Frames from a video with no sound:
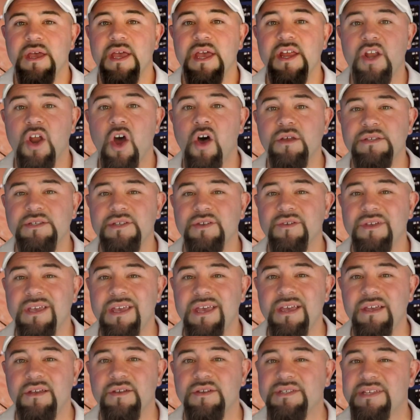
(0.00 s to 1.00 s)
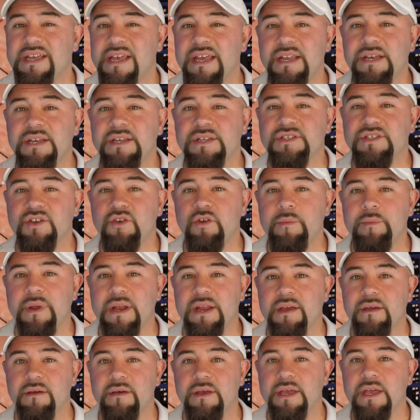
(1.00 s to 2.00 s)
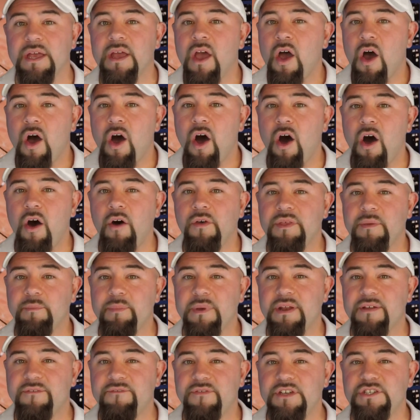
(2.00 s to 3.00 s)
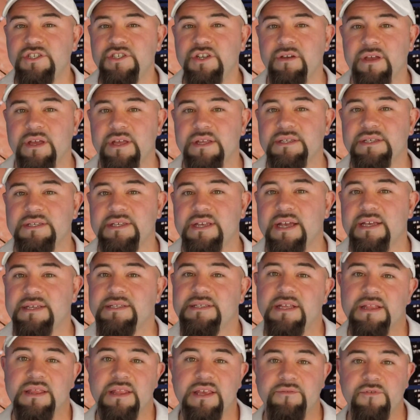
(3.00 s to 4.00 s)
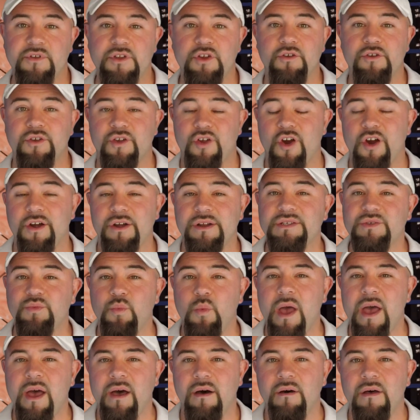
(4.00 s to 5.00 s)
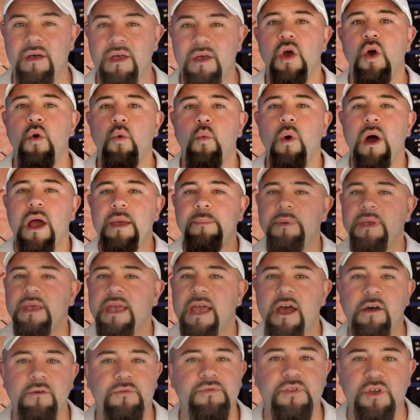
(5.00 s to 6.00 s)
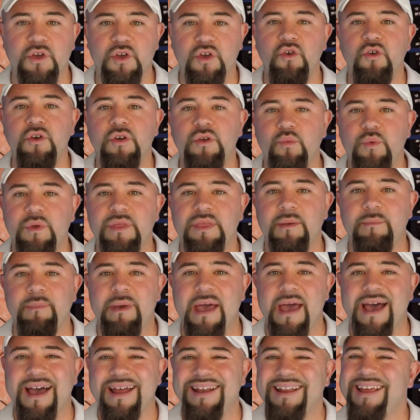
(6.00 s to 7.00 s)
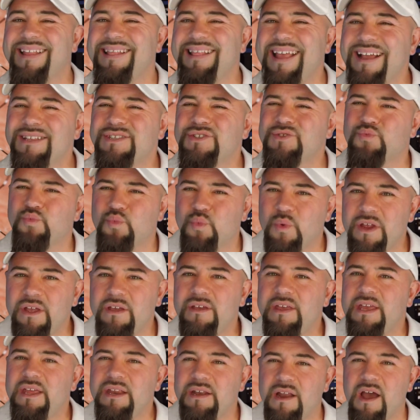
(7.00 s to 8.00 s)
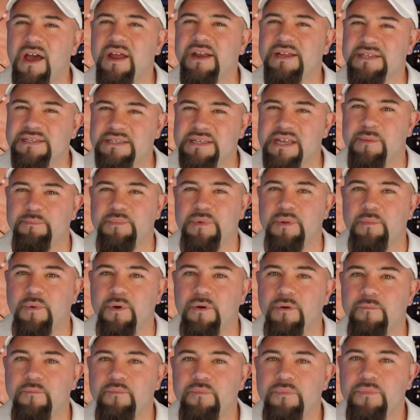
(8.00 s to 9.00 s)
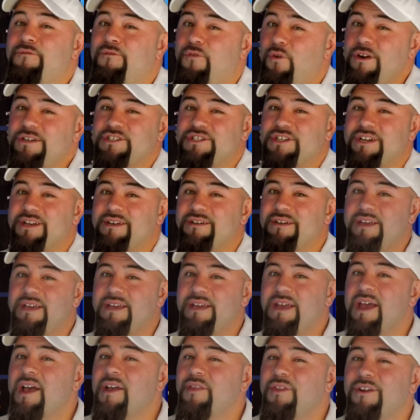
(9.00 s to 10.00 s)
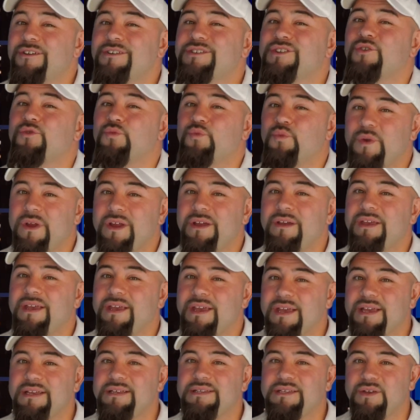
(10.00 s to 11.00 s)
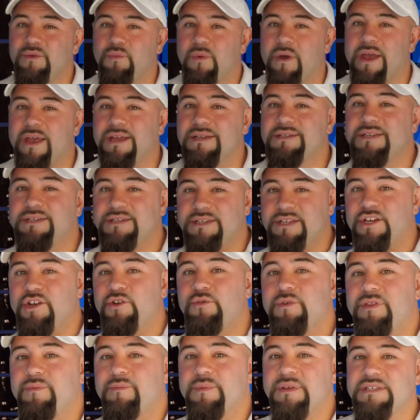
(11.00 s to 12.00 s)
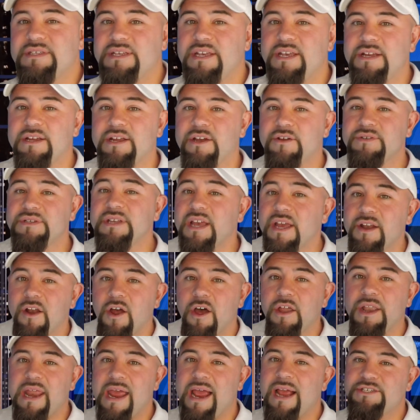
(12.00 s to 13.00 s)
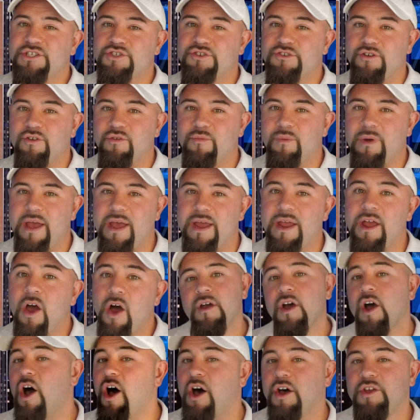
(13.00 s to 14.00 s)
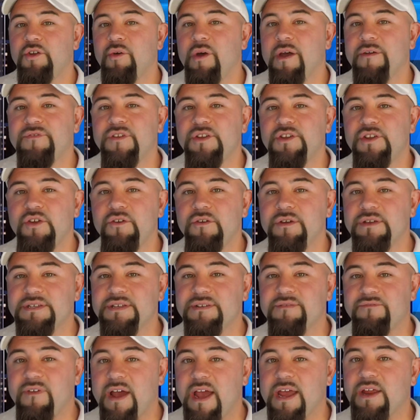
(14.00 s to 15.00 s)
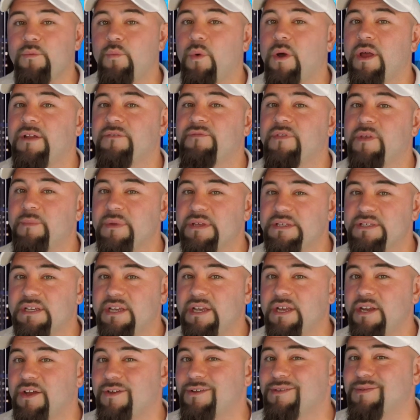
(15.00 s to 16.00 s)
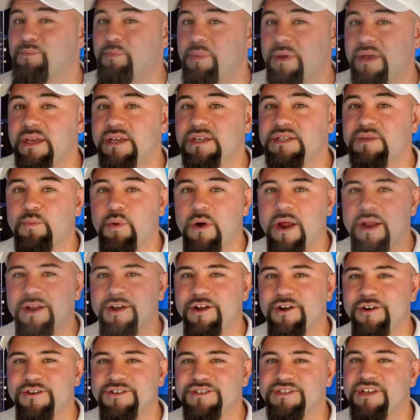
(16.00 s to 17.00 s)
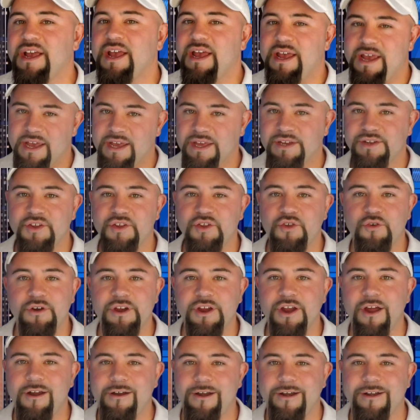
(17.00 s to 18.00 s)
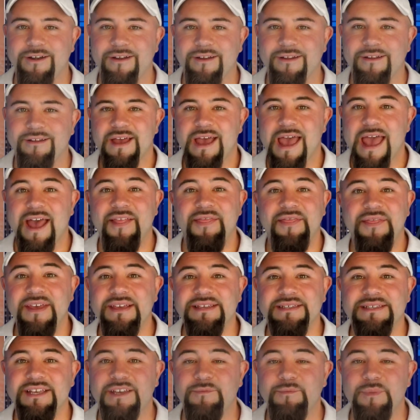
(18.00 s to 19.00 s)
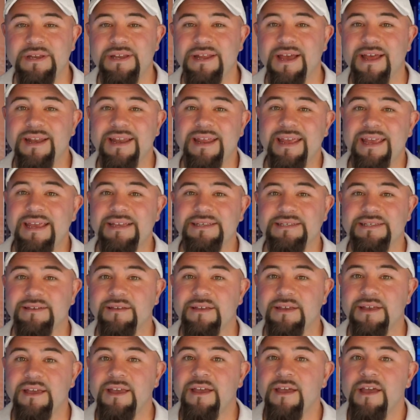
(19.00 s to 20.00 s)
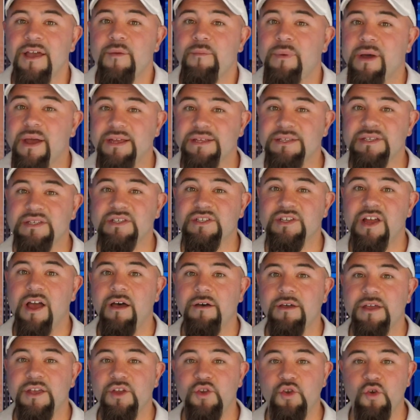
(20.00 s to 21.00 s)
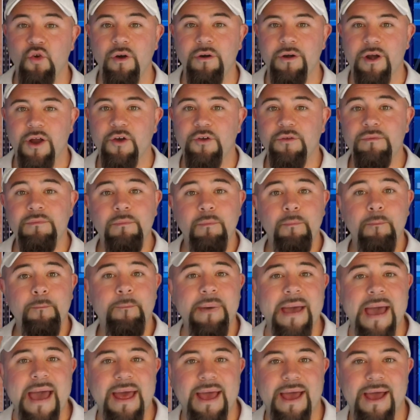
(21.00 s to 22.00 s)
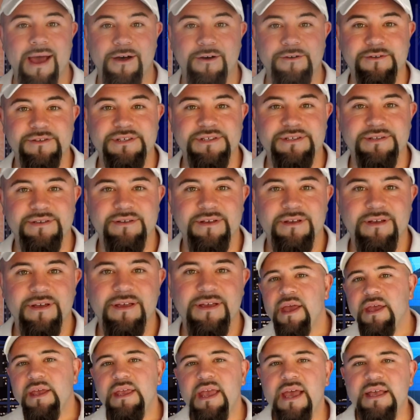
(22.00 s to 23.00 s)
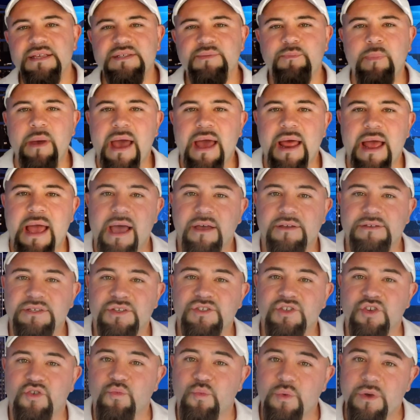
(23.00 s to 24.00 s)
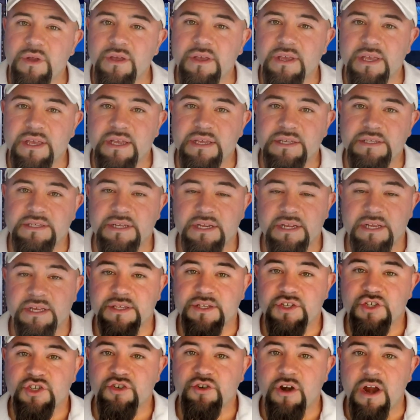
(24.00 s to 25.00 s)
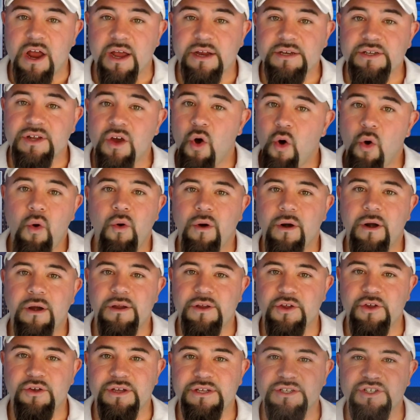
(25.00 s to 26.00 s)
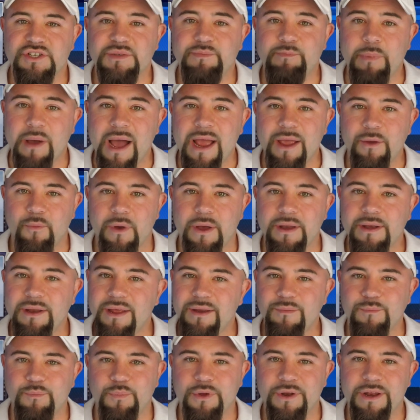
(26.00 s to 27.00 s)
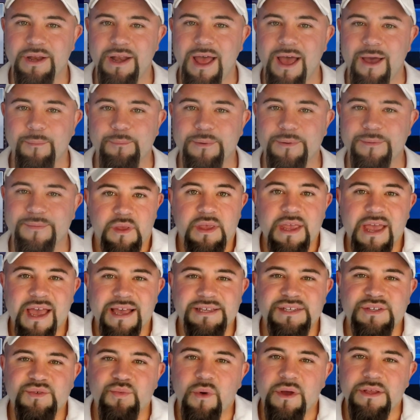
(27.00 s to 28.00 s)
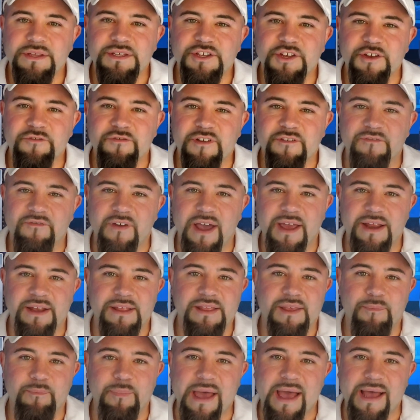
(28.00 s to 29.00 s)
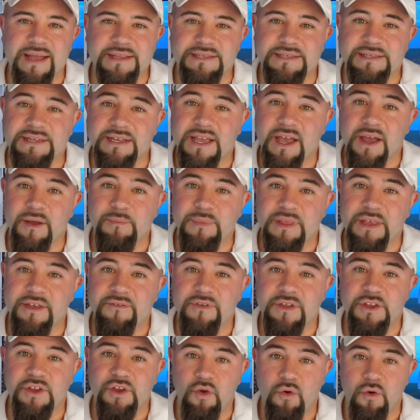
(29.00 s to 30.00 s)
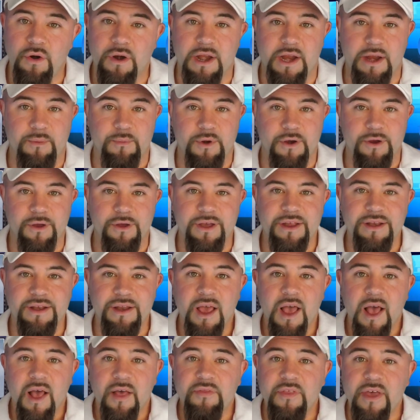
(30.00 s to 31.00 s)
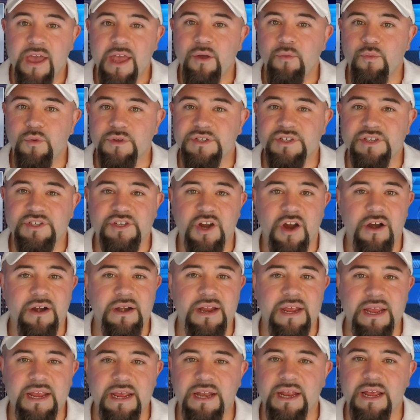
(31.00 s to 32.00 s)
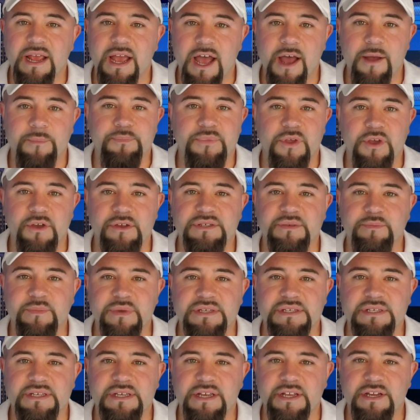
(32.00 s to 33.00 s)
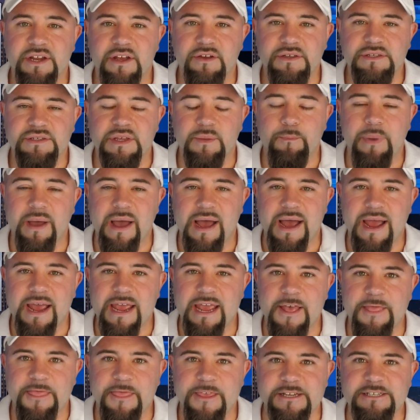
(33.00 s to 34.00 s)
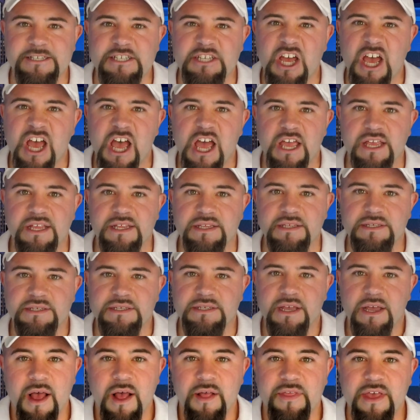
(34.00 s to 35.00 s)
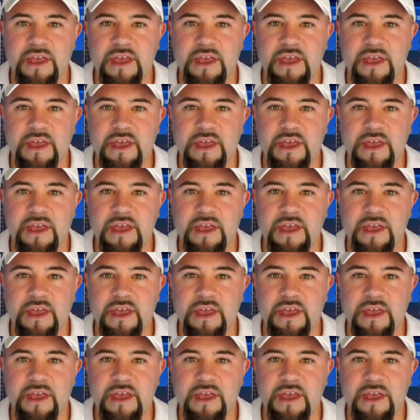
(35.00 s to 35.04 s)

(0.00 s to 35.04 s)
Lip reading: It also kills indiscriminately all the beneficial insects that live in your yard as well, wiping out the good with the bad, and that's really not acceptable. Fortunately, there's a really easy way to deal with mosquitoes, an all-natural way. All you have to do is invite one of the mosquito's biggest predators into your yard. And this can be done easily by installing your own bat house. Yes, bat houses are really easy to construct, or you can just buy one and put it up. Yes, once you've invited the bats to come live in your neighborhood, they will start eating up those mosquitoes by the tons.